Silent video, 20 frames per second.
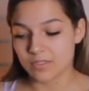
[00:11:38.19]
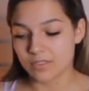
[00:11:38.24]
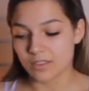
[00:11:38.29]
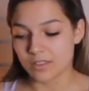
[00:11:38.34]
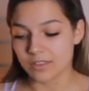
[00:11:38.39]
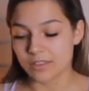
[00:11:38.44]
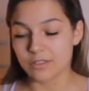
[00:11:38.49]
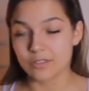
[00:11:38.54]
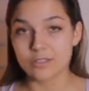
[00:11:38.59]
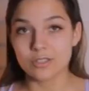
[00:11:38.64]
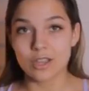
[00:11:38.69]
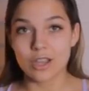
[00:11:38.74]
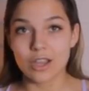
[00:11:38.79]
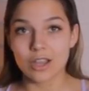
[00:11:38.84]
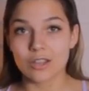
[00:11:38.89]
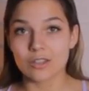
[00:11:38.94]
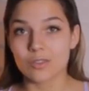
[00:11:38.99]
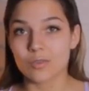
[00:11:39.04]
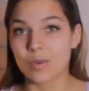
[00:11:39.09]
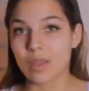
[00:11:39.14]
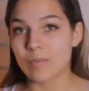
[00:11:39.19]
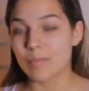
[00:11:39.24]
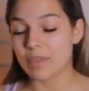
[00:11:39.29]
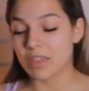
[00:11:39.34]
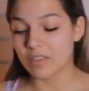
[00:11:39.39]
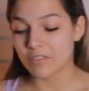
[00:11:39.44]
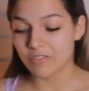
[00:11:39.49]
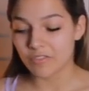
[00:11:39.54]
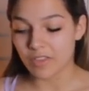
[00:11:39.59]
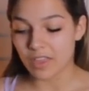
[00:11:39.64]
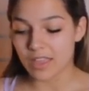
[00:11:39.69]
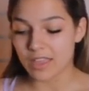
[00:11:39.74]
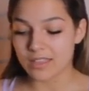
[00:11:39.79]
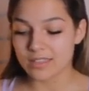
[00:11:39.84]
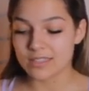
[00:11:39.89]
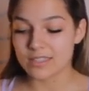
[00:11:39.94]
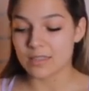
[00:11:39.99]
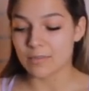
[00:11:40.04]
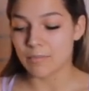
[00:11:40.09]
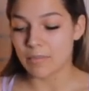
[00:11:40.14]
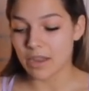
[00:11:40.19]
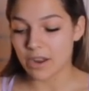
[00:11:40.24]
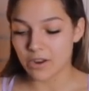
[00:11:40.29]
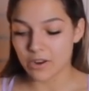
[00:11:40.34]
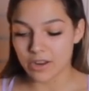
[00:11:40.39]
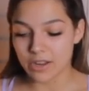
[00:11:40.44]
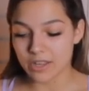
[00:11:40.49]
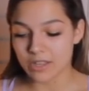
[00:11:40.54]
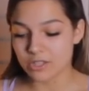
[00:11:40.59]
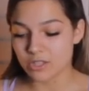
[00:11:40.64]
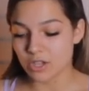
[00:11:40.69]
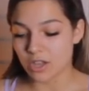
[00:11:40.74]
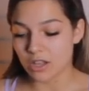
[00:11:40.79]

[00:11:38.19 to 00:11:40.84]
the little dog, the white picket fence, the marriage,